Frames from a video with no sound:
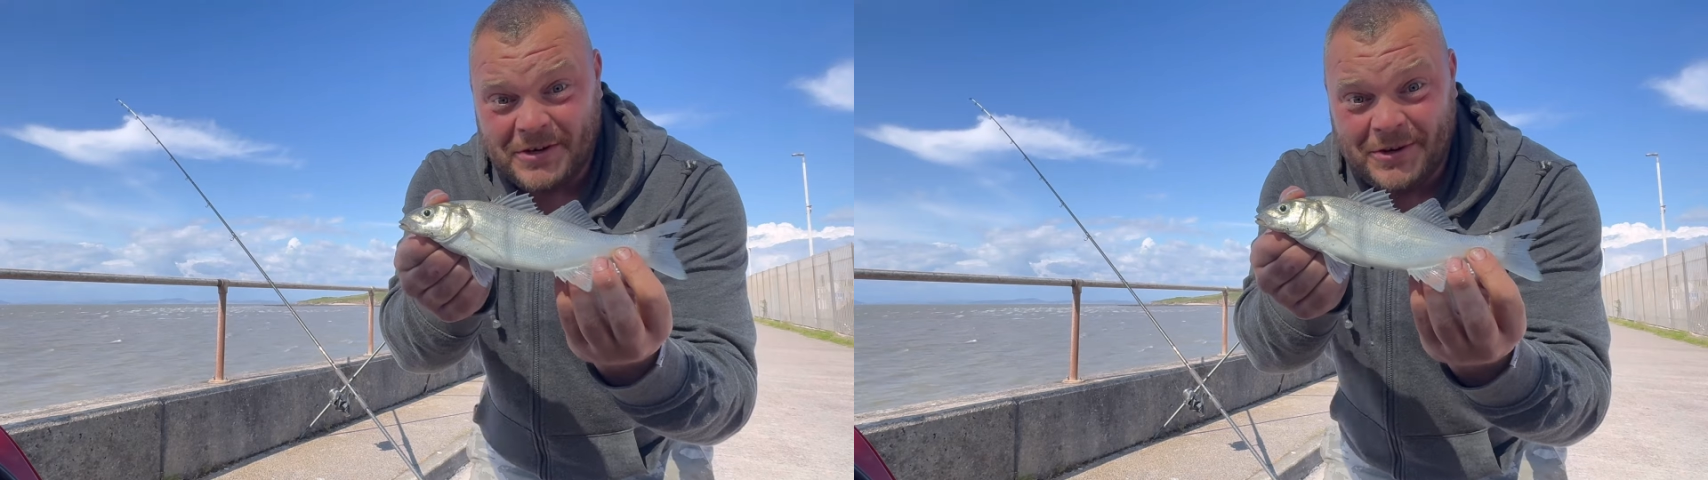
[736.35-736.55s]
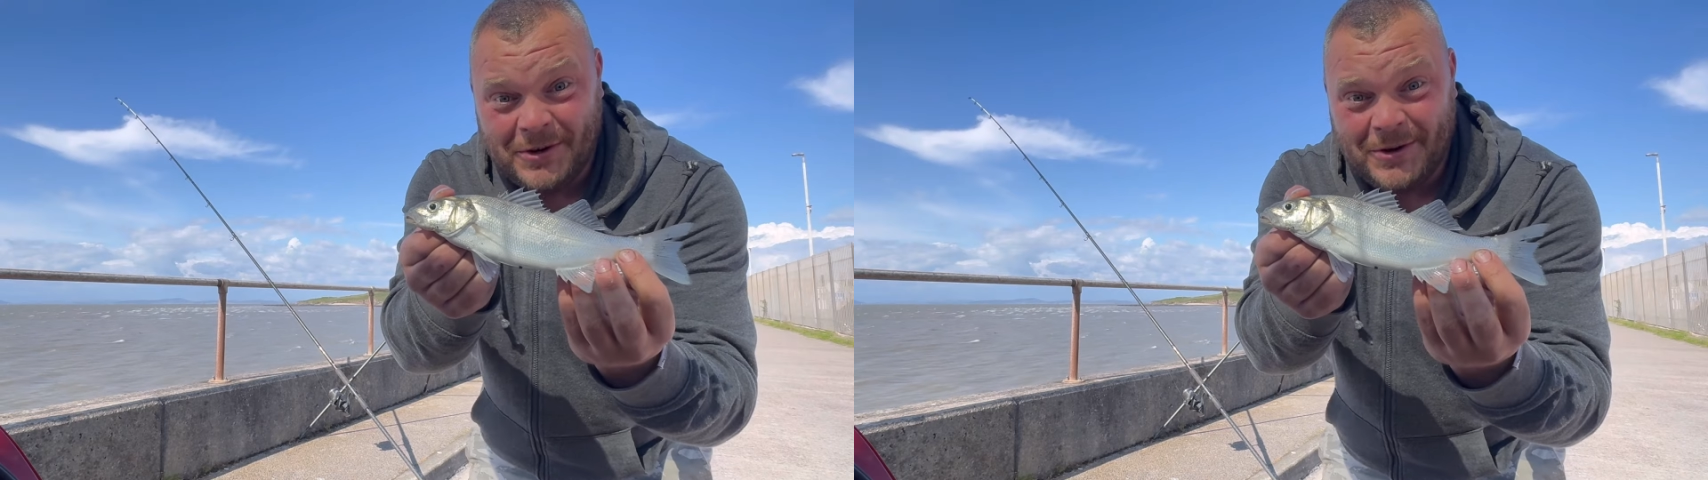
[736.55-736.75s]

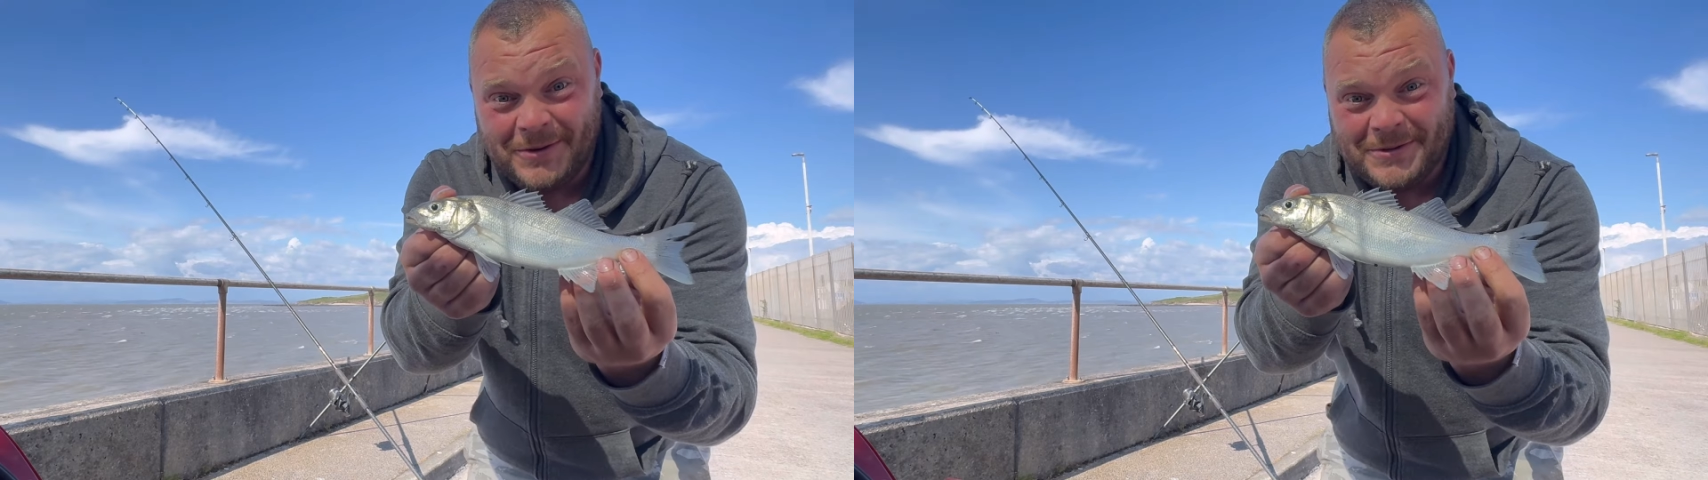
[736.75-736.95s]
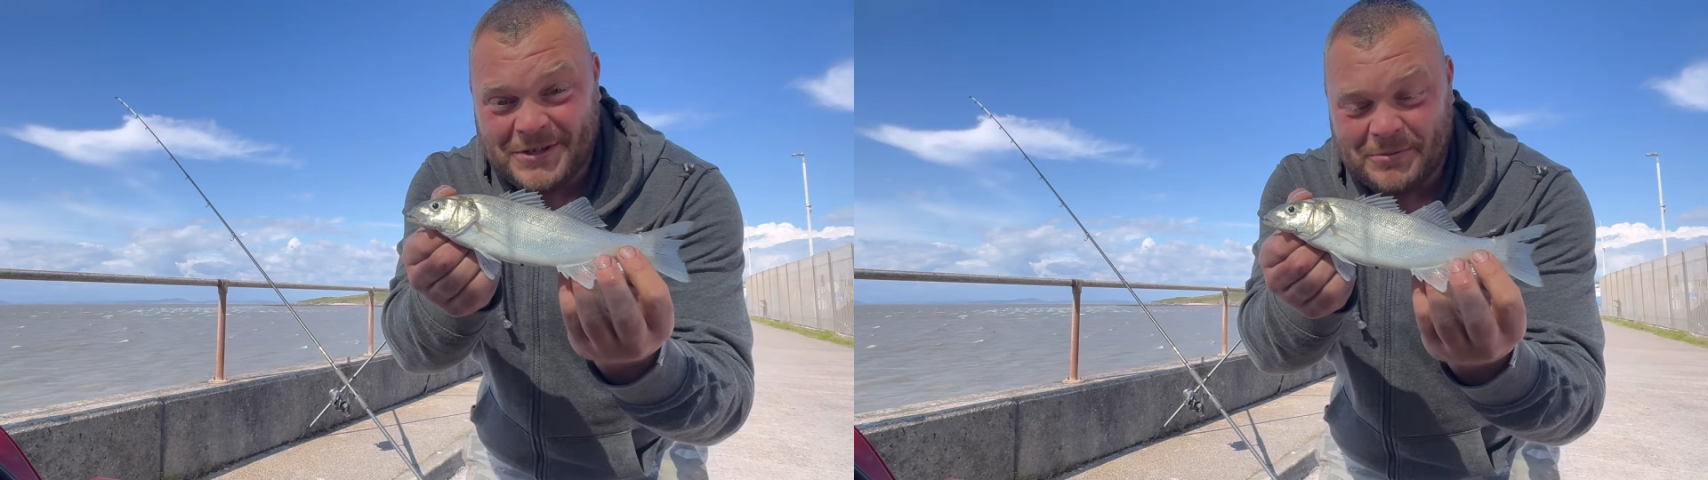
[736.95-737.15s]

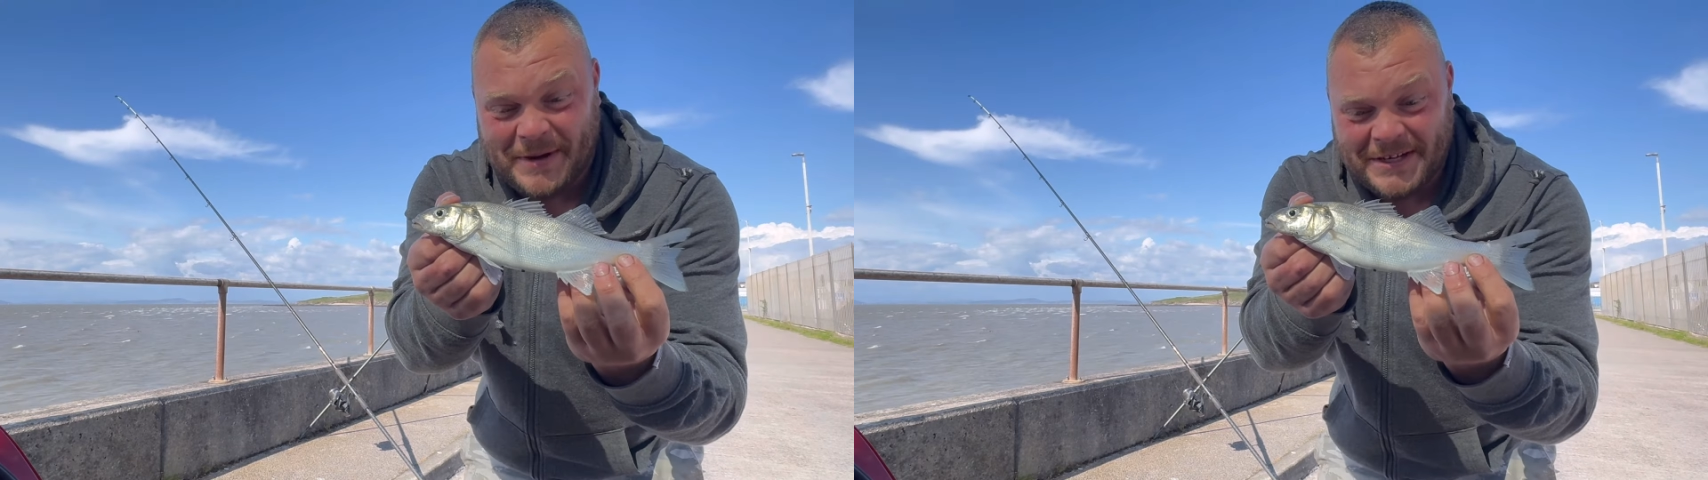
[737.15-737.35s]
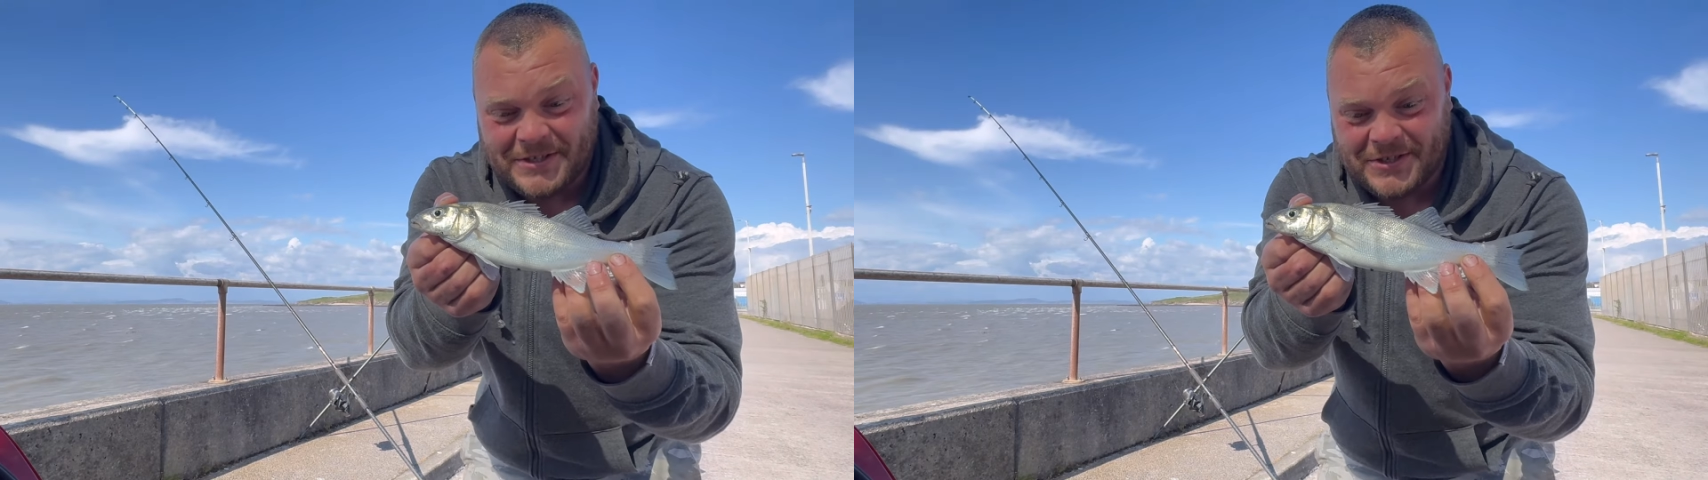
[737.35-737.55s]
Woohoo! 2
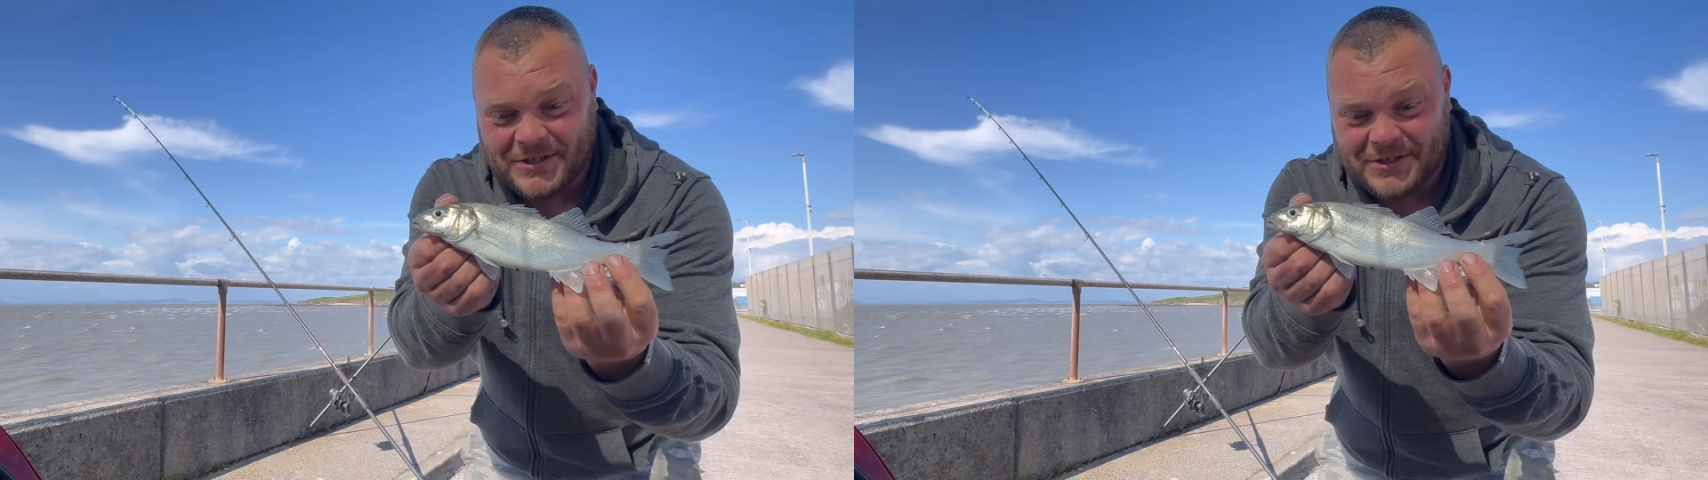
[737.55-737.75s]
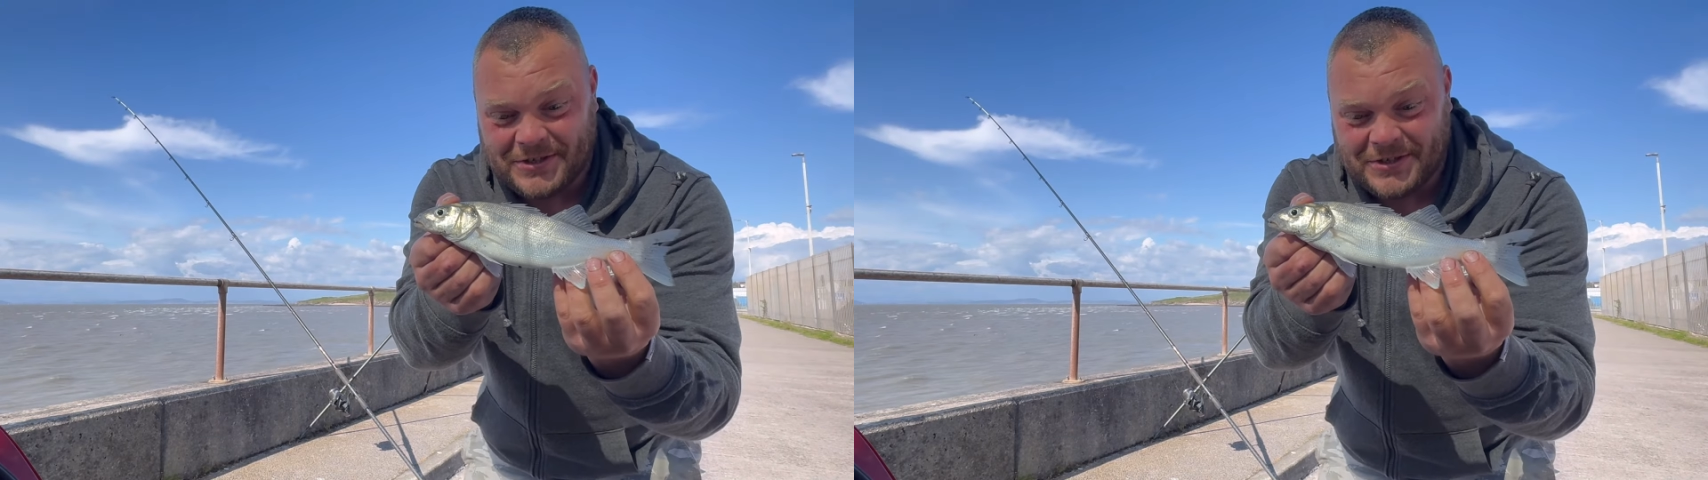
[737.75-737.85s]
bass,